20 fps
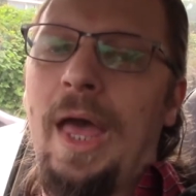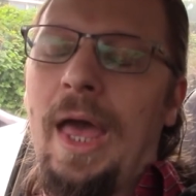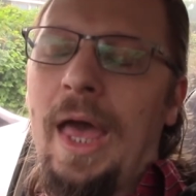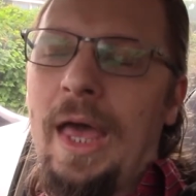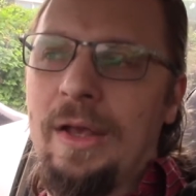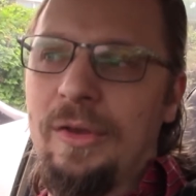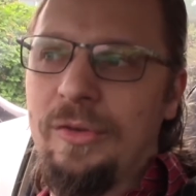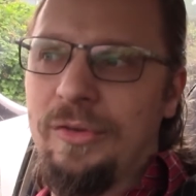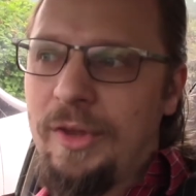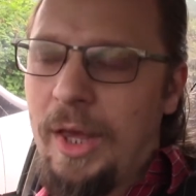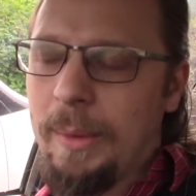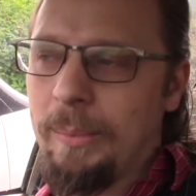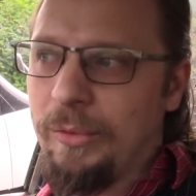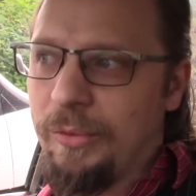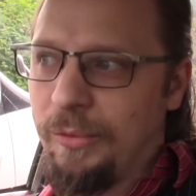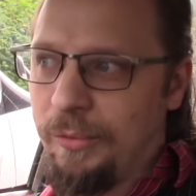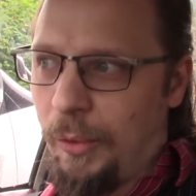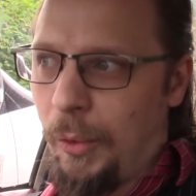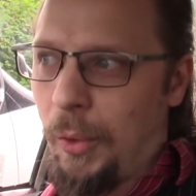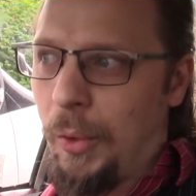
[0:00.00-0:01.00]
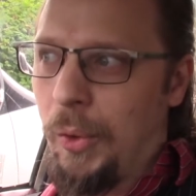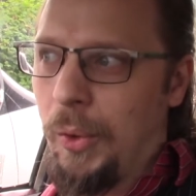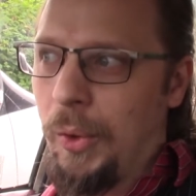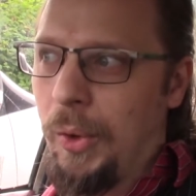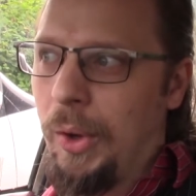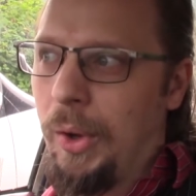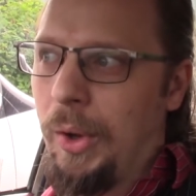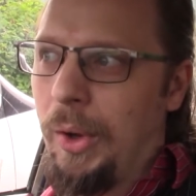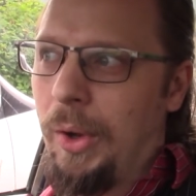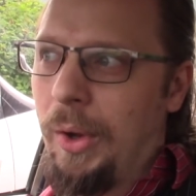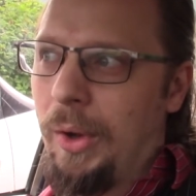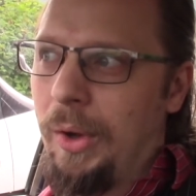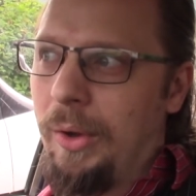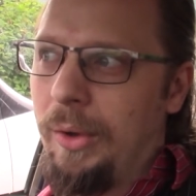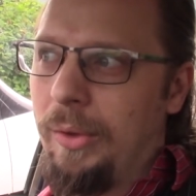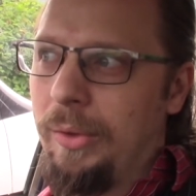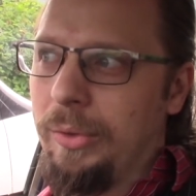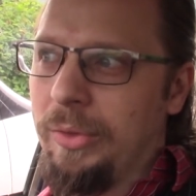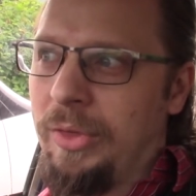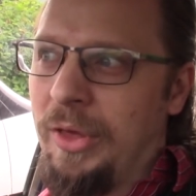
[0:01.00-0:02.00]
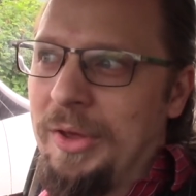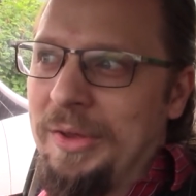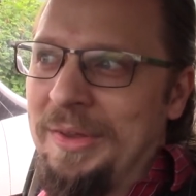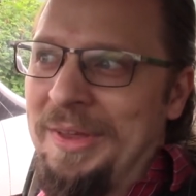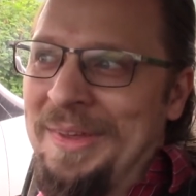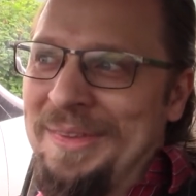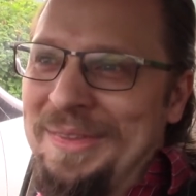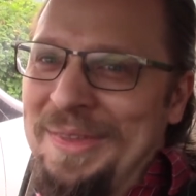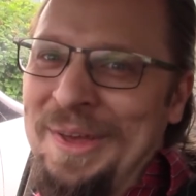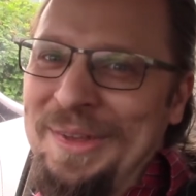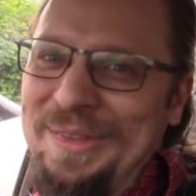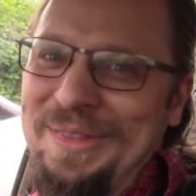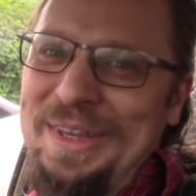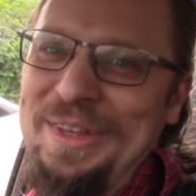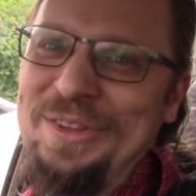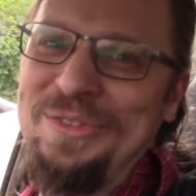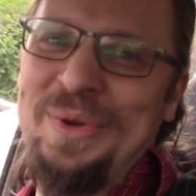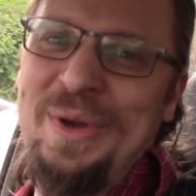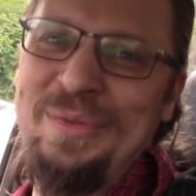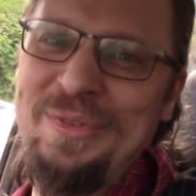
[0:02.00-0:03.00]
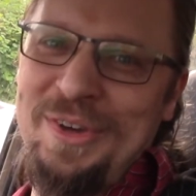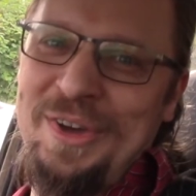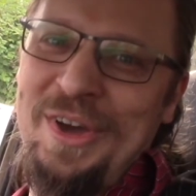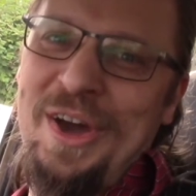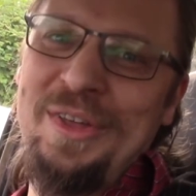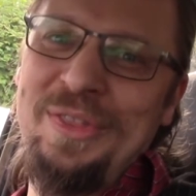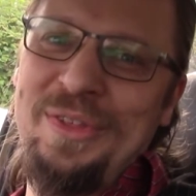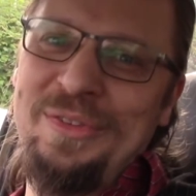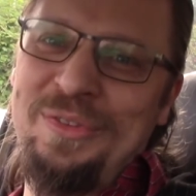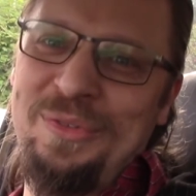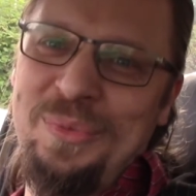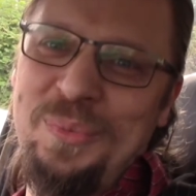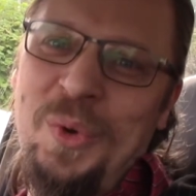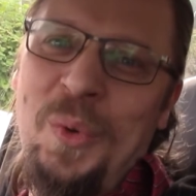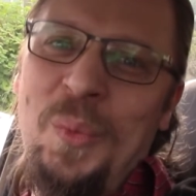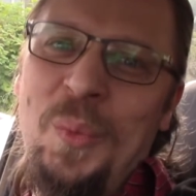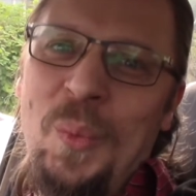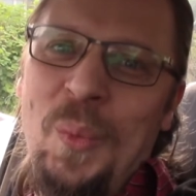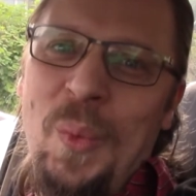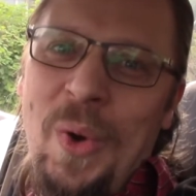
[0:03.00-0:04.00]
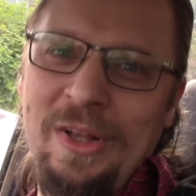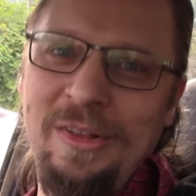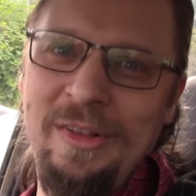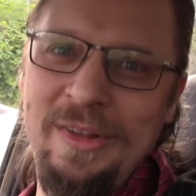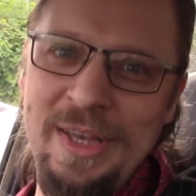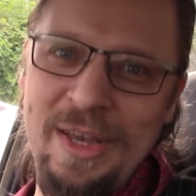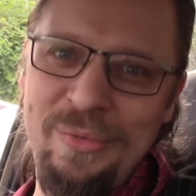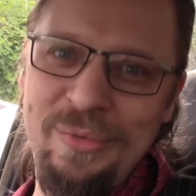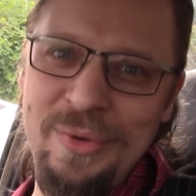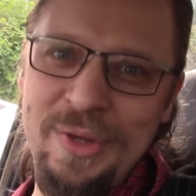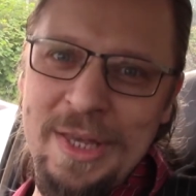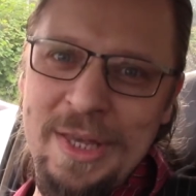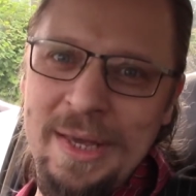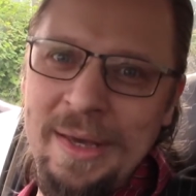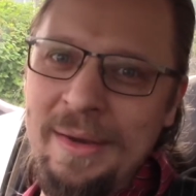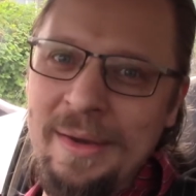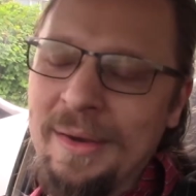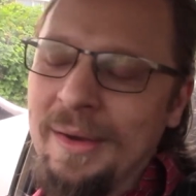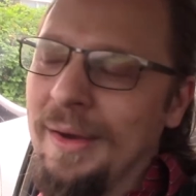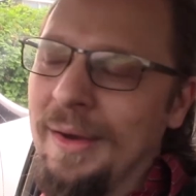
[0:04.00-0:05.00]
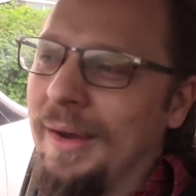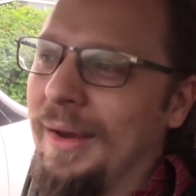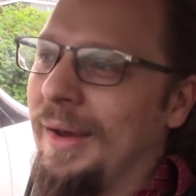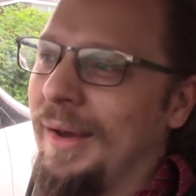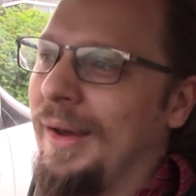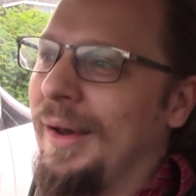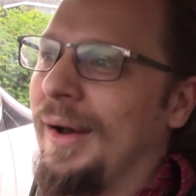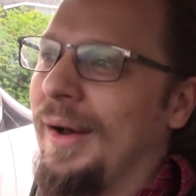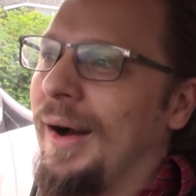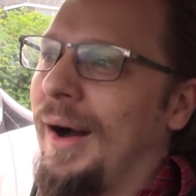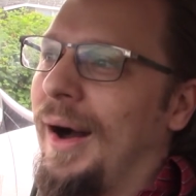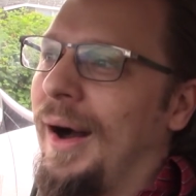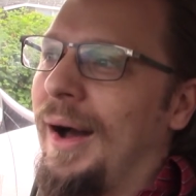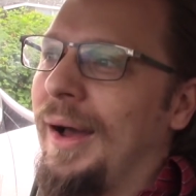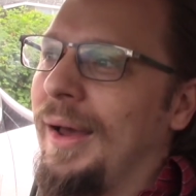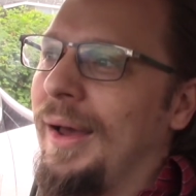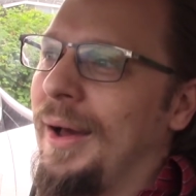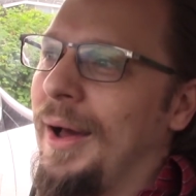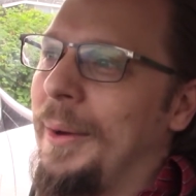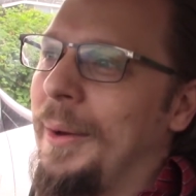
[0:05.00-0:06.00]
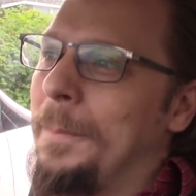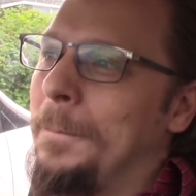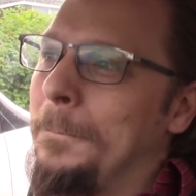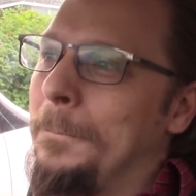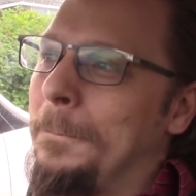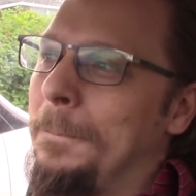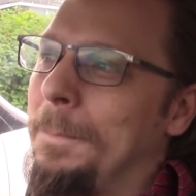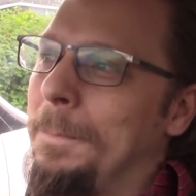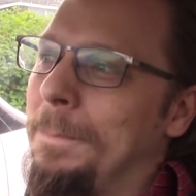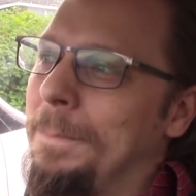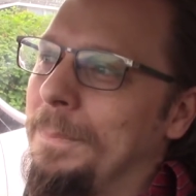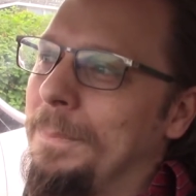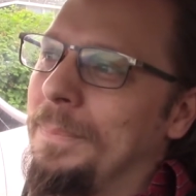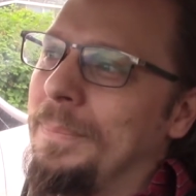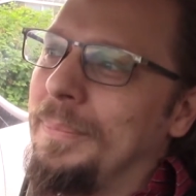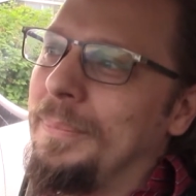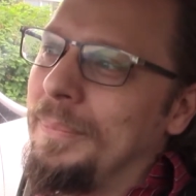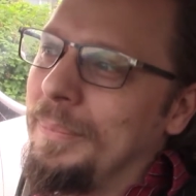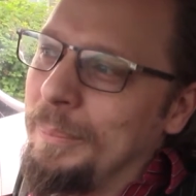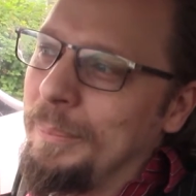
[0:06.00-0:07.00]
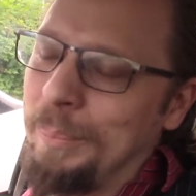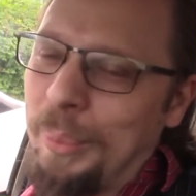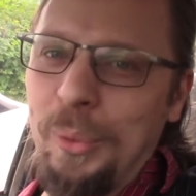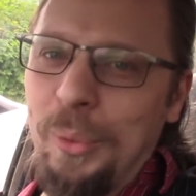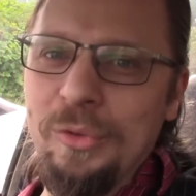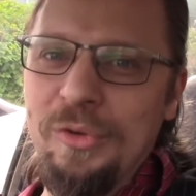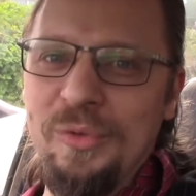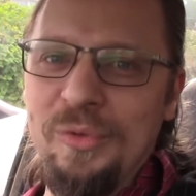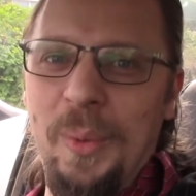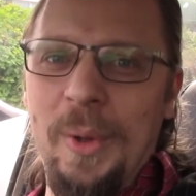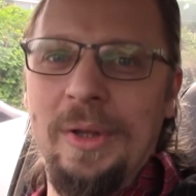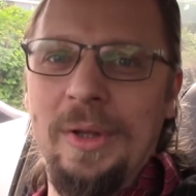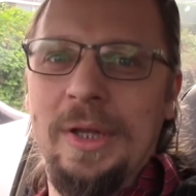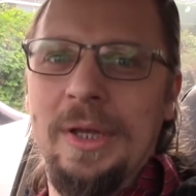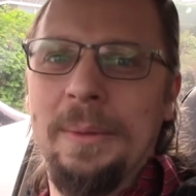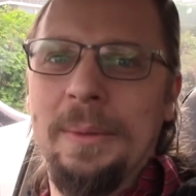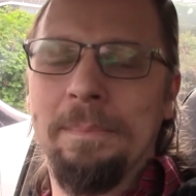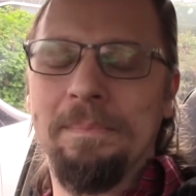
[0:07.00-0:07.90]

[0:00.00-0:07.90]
Except for the need to have a car that doesn't want welding every year. I am bored of welding.